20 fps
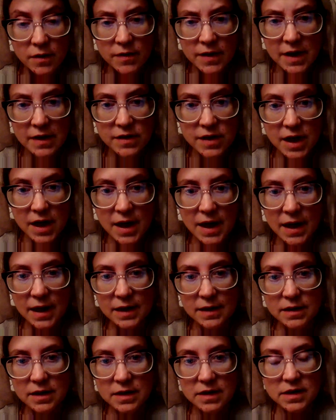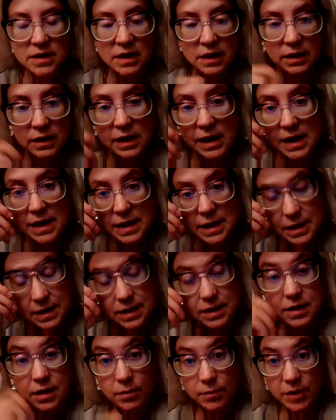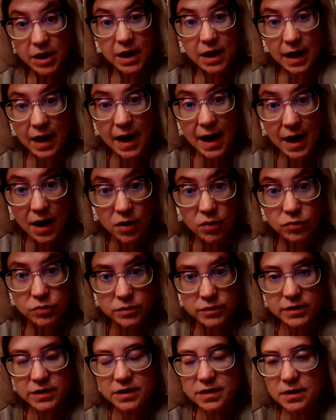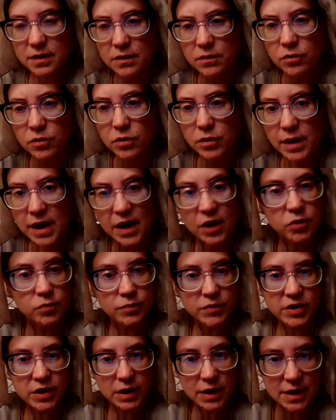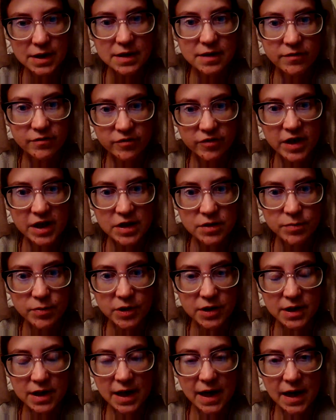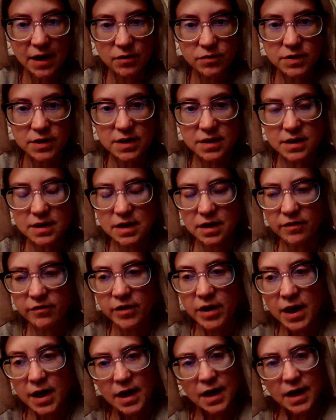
that they had deleted some accounts or helped delete some Facebook accounts and stuff.